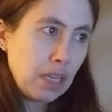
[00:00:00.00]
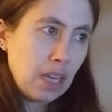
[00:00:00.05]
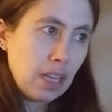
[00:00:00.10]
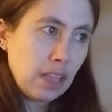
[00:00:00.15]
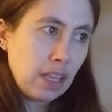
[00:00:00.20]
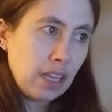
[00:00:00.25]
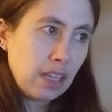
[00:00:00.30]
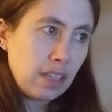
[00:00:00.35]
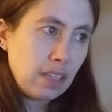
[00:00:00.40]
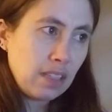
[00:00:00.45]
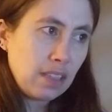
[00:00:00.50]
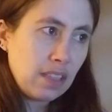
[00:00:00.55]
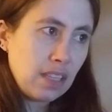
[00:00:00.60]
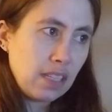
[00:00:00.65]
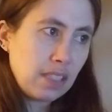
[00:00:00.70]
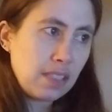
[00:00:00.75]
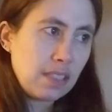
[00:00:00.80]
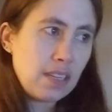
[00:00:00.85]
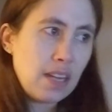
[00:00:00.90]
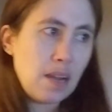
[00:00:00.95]
I'm like,
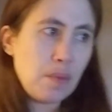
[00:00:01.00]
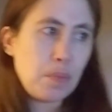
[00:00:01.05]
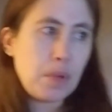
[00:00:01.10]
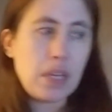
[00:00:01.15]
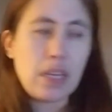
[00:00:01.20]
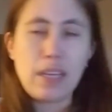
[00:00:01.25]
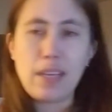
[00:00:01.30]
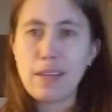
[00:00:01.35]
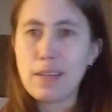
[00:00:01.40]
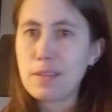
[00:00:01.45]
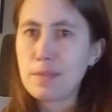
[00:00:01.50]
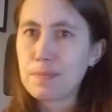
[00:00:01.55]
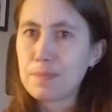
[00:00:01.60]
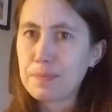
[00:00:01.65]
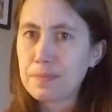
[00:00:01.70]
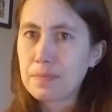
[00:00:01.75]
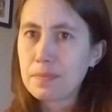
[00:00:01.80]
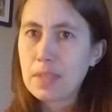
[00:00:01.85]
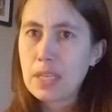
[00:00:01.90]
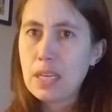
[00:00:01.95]
that's not my
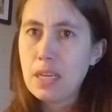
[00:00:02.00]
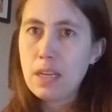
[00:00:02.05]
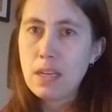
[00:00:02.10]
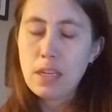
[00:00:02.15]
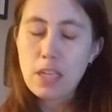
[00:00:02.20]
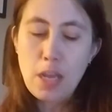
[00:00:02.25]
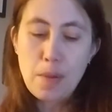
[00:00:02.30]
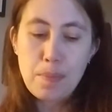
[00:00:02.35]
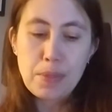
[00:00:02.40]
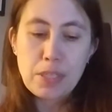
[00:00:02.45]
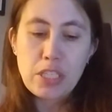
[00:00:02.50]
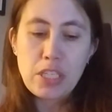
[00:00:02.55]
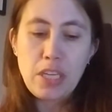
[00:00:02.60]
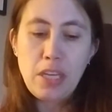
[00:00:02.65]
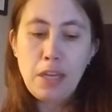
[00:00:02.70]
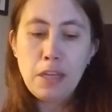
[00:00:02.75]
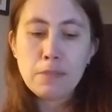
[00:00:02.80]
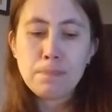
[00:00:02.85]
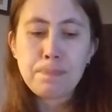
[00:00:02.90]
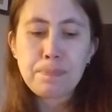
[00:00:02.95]
cup of
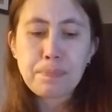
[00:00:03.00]
tea.